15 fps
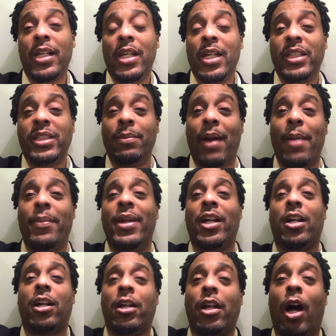She might be a
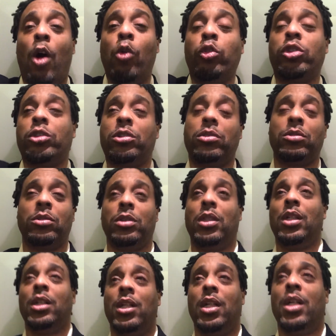good host.
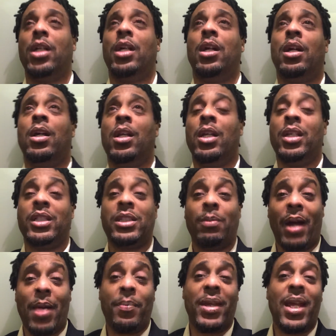She
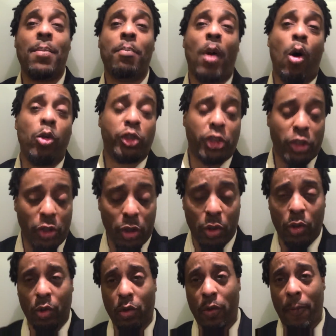might be
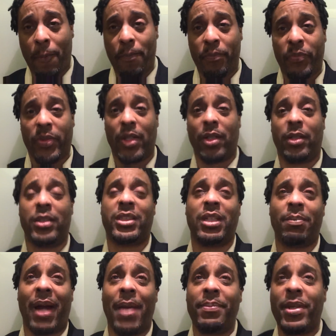emotional. She
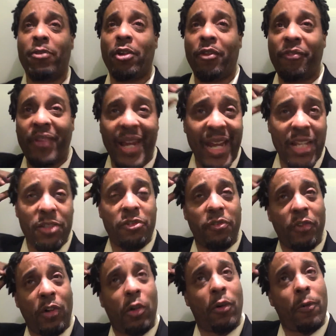might be
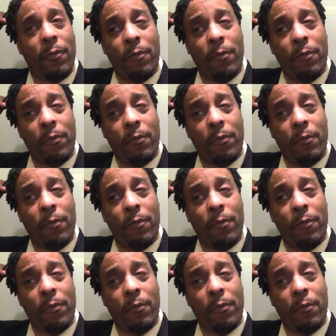revengeful.